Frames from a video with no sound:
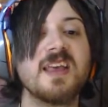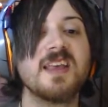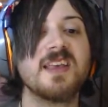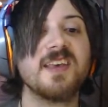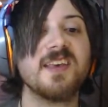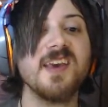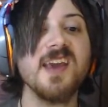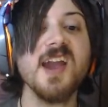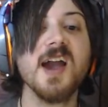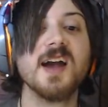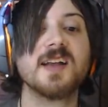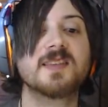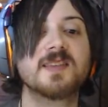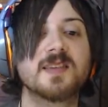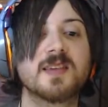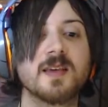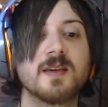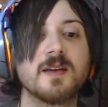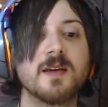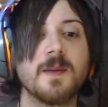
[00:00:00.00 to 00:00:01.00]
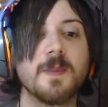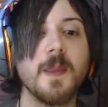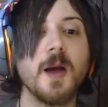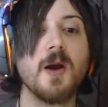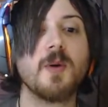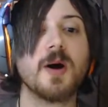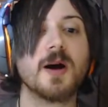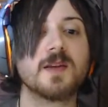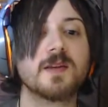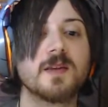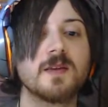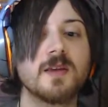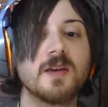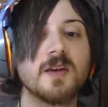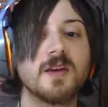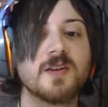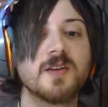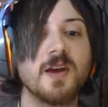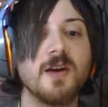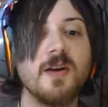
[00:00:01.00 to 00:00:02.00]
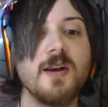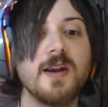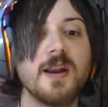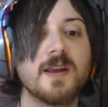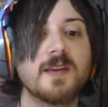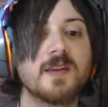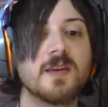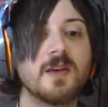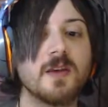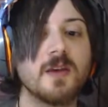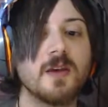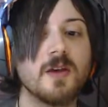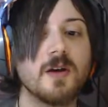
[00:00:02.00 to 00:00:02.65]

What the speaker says: Yes! Now what? Turn it.